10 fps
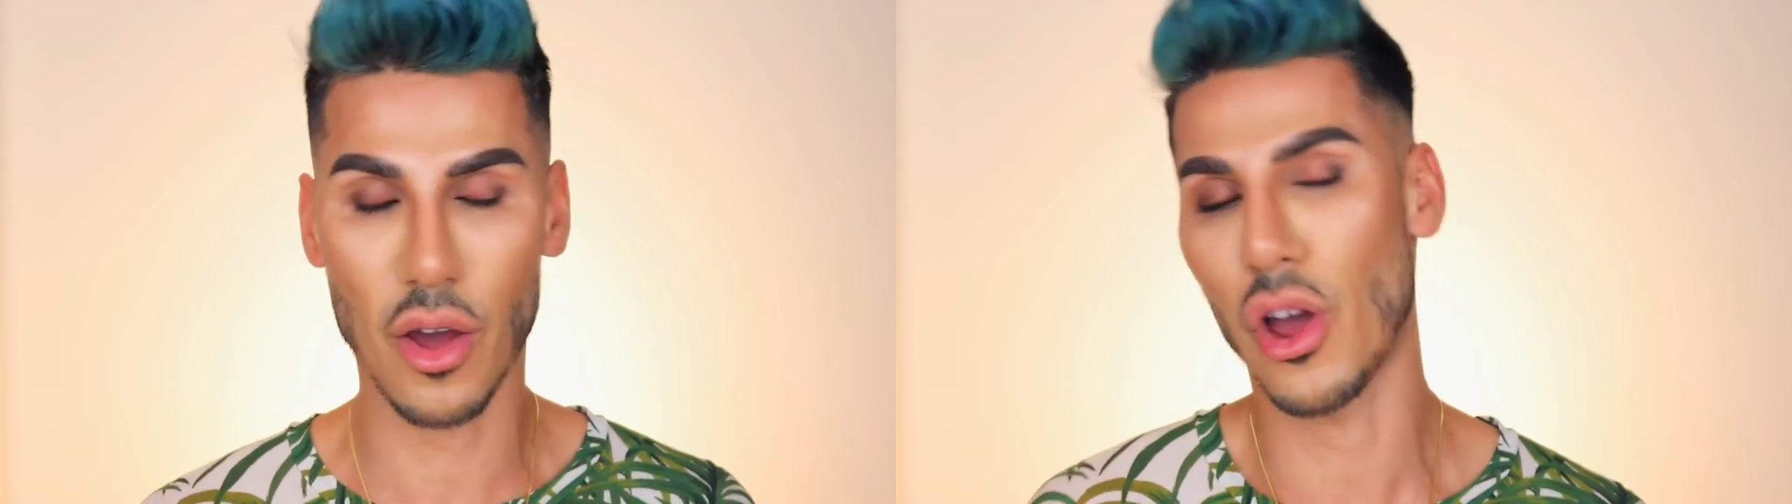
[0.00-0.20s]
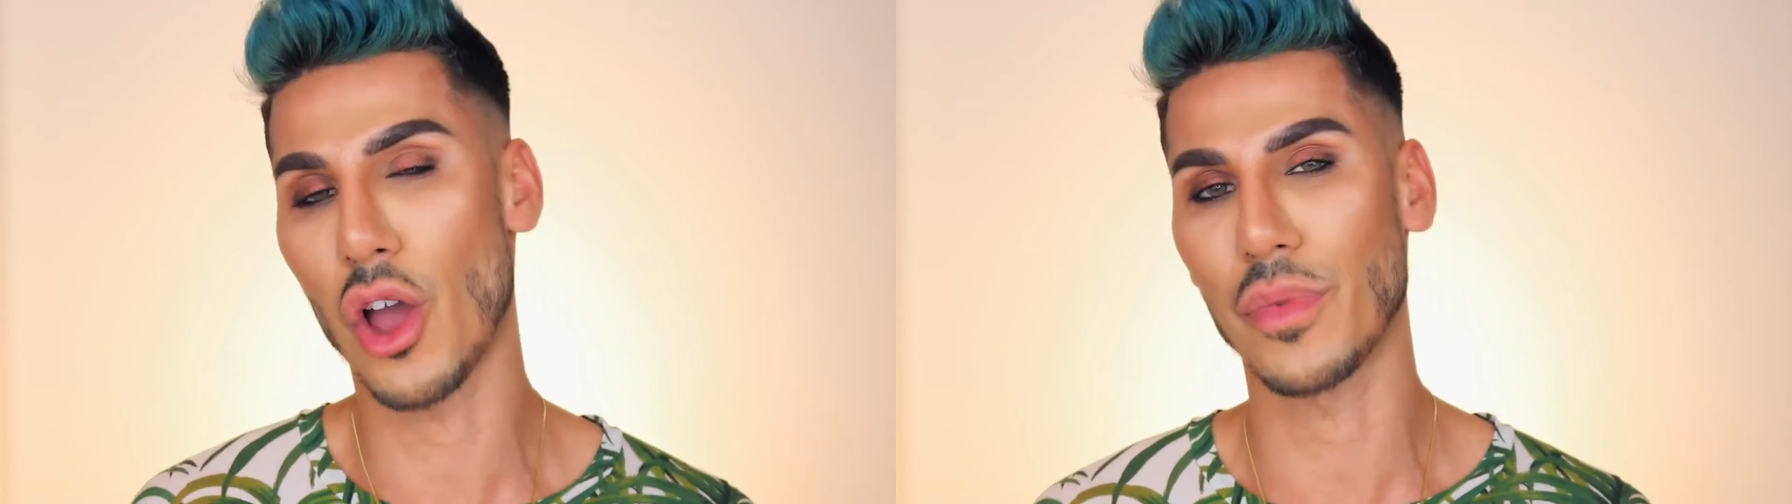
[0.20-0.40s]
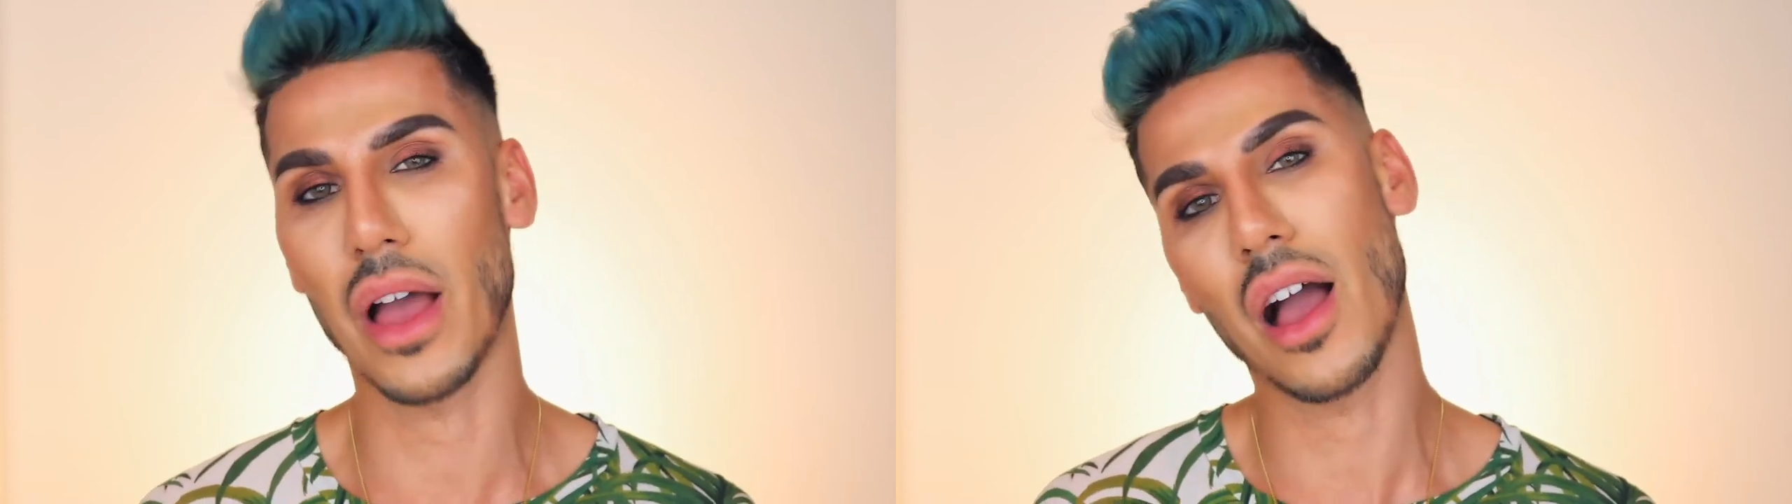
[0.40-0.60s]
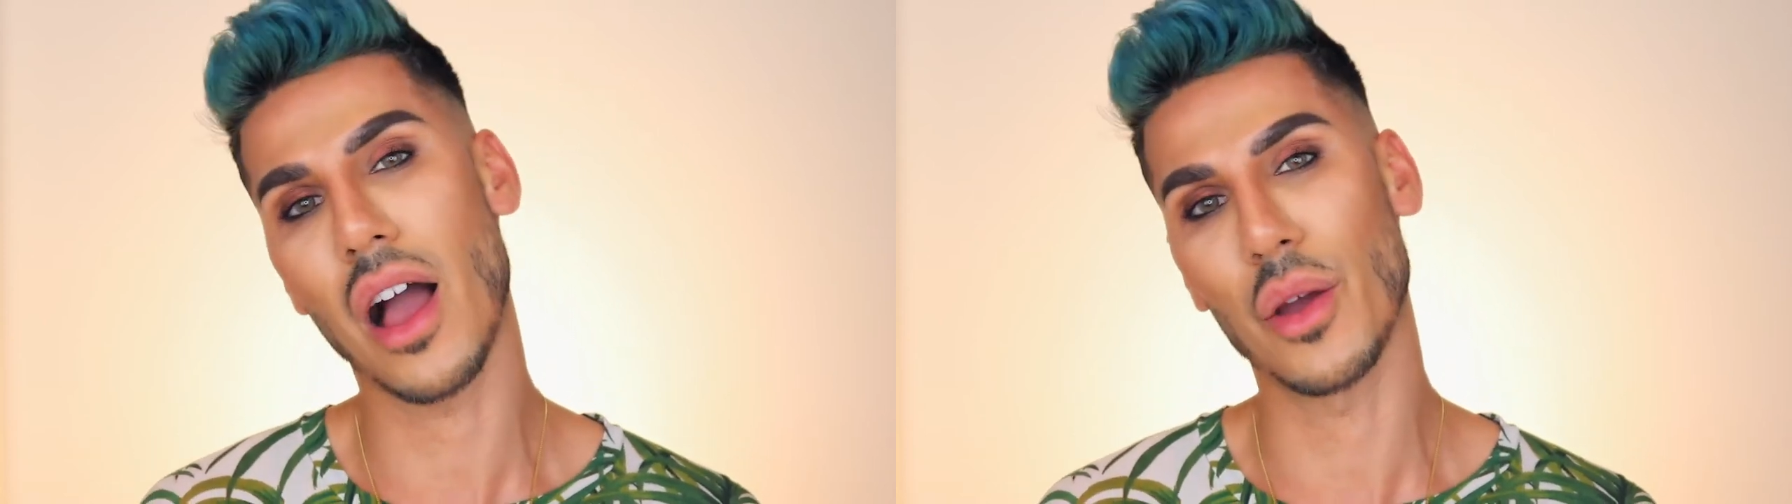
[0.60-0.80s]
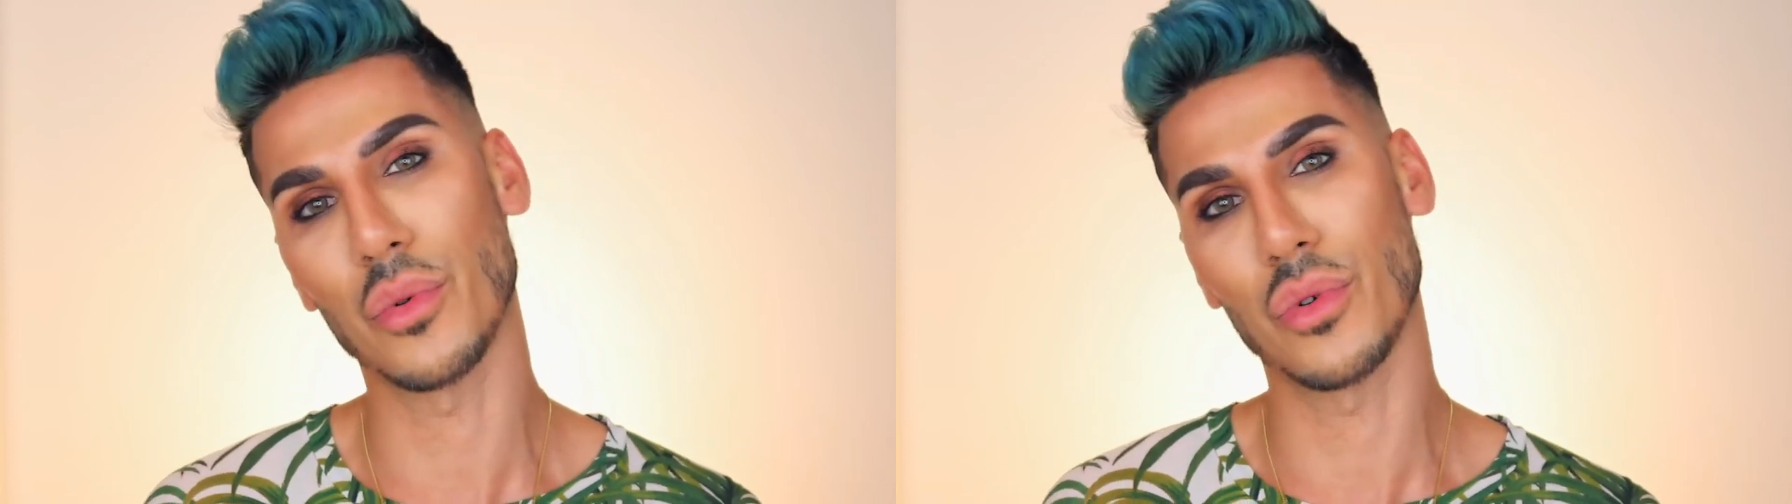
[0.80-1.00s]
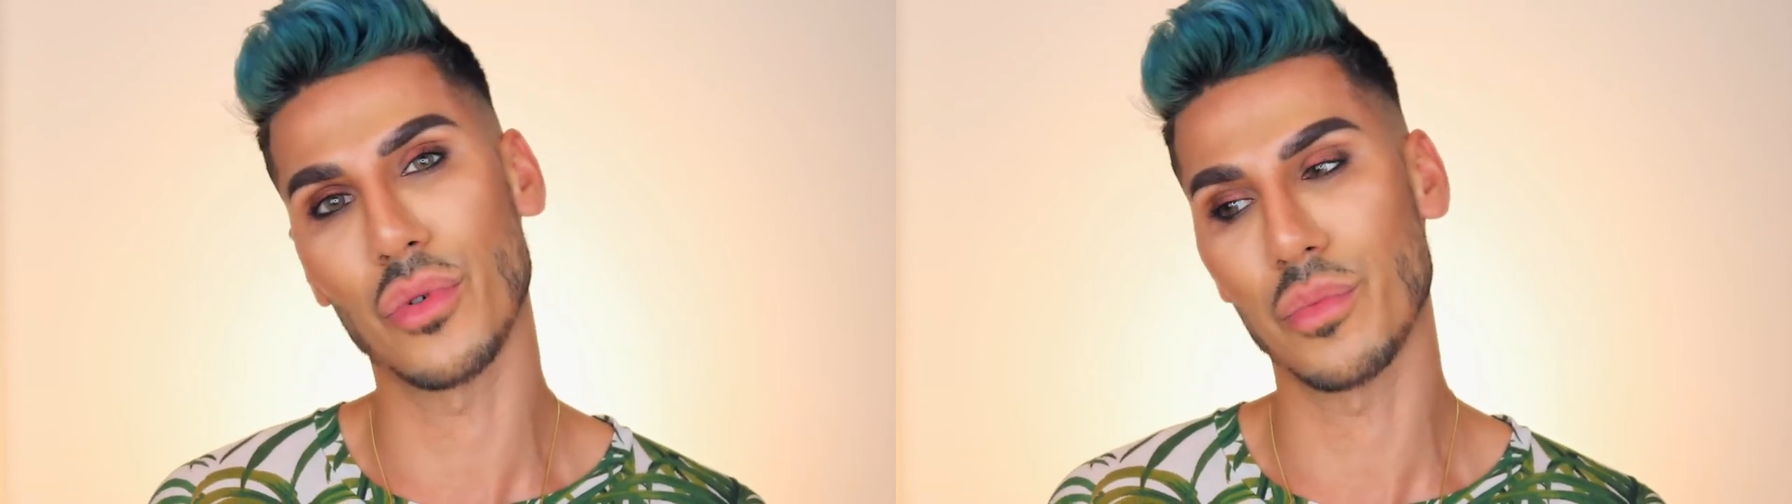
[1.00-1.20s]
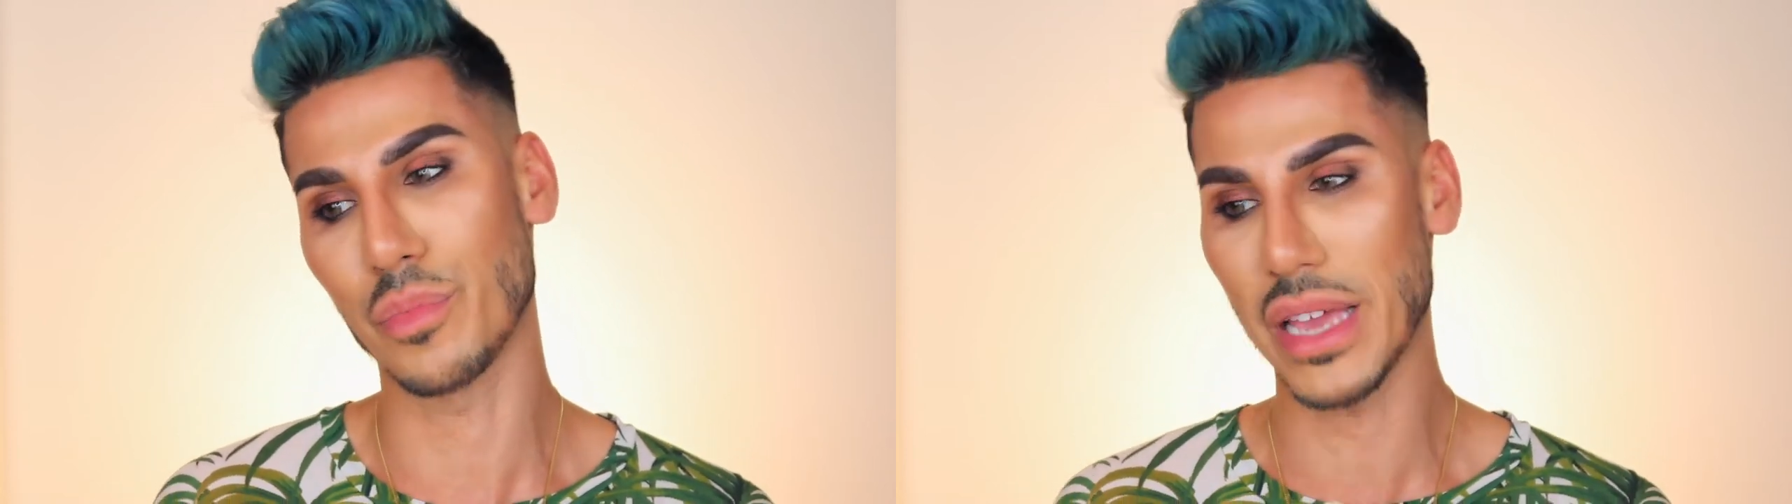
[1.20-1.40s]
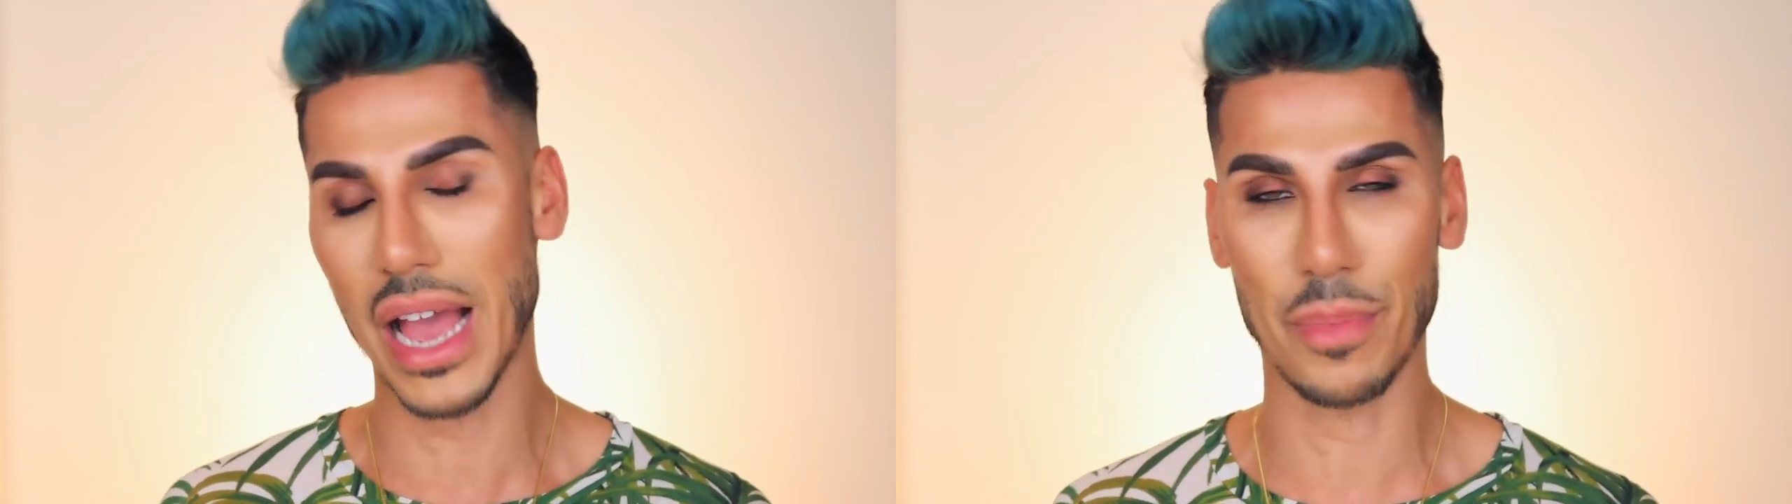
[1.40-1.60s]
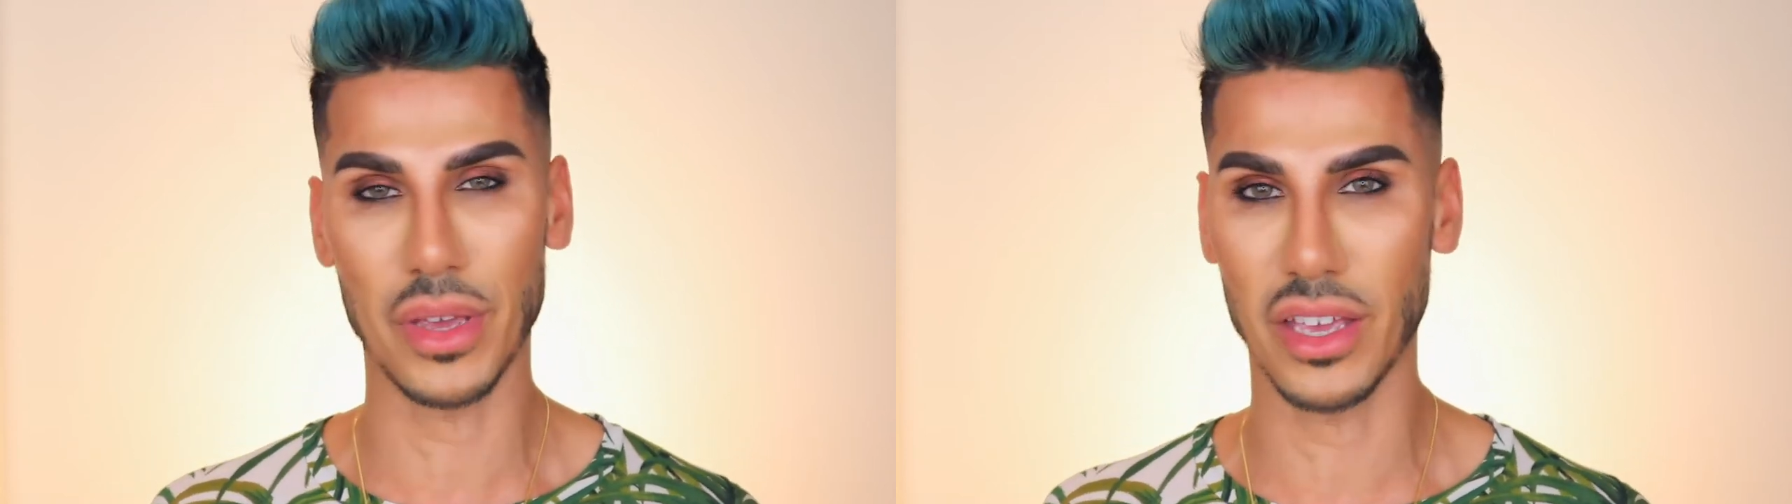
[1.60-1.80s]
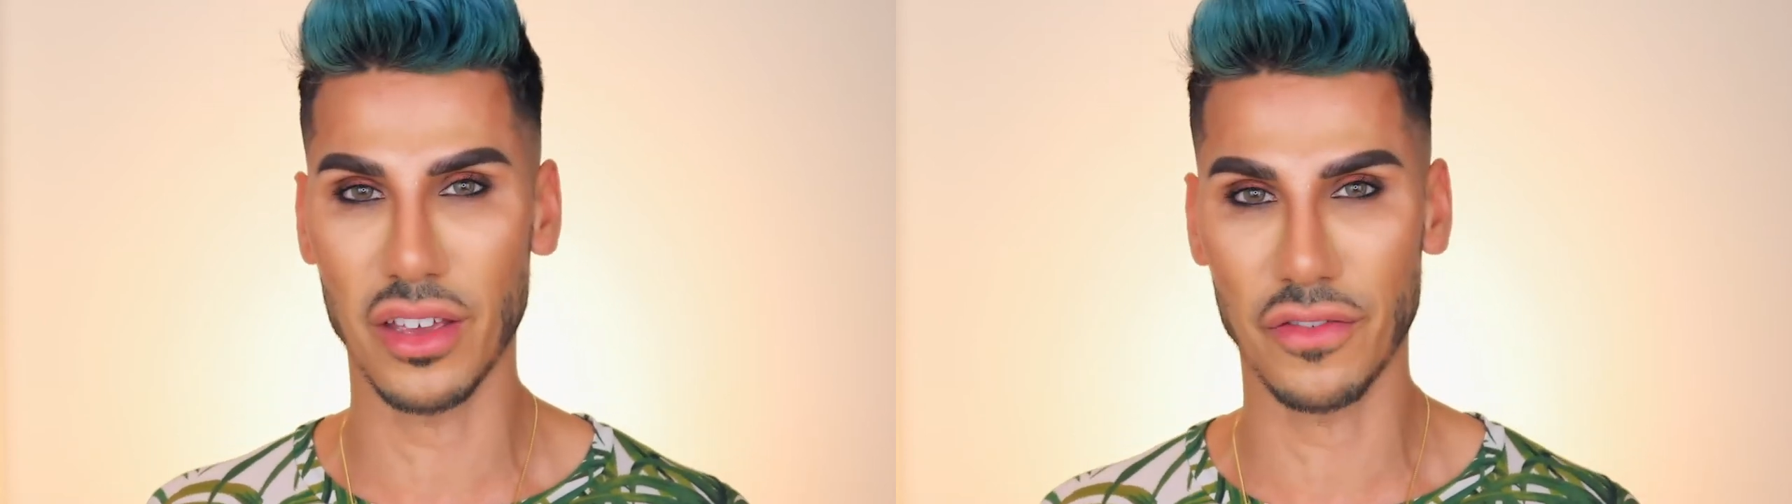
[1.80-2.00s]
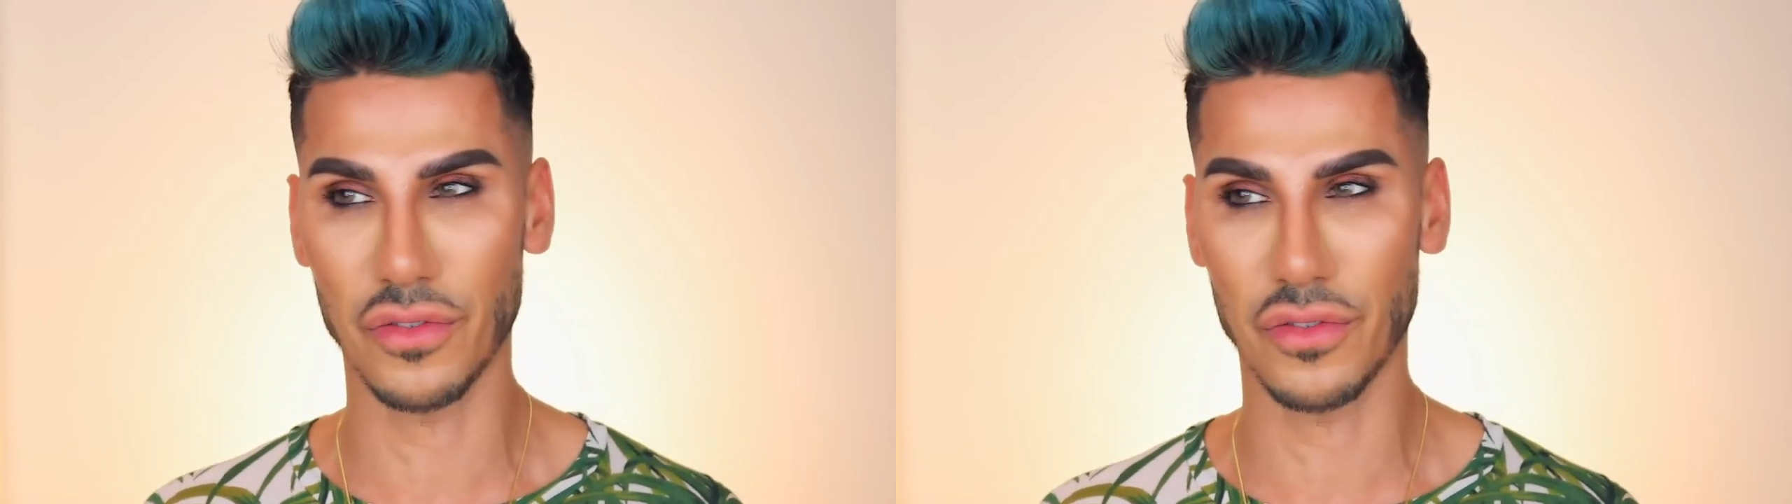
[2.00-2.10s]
and I hope that I will be happy